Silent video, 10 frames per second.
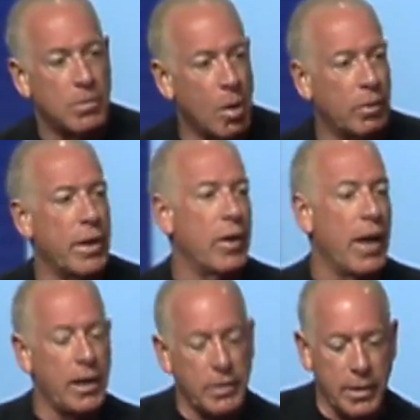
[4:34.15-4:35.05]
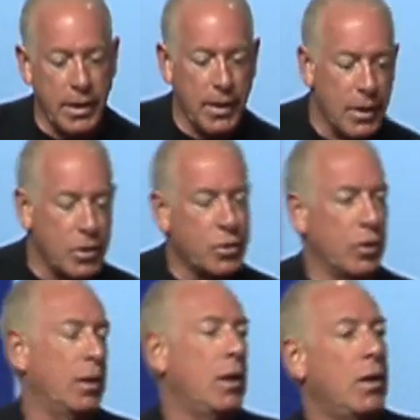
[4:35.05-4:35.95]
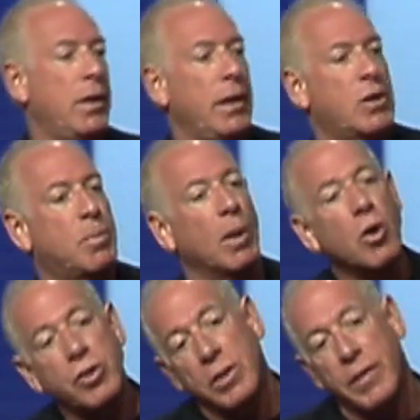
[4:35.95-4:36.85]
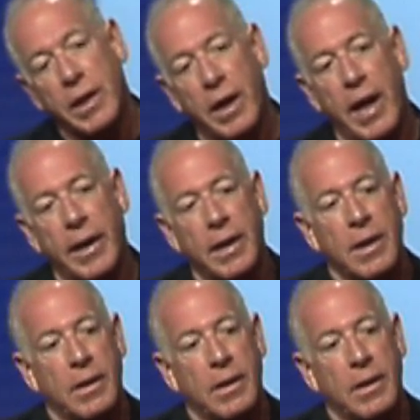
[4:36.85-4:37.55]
mobile internet, certainly the explosion of the internet,